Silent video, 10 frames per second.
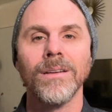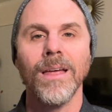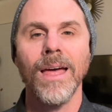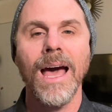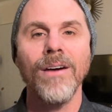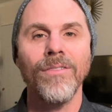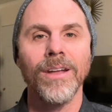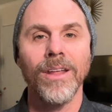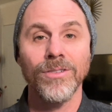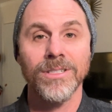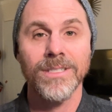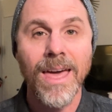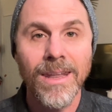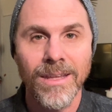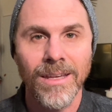have an
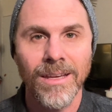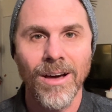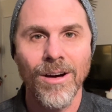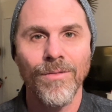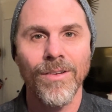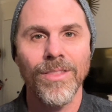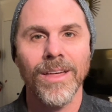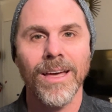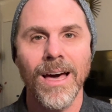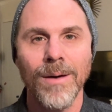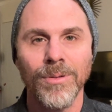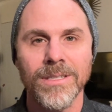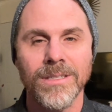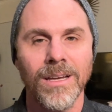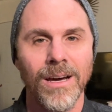understanding of the
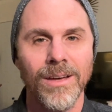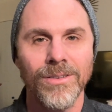Kabbalistic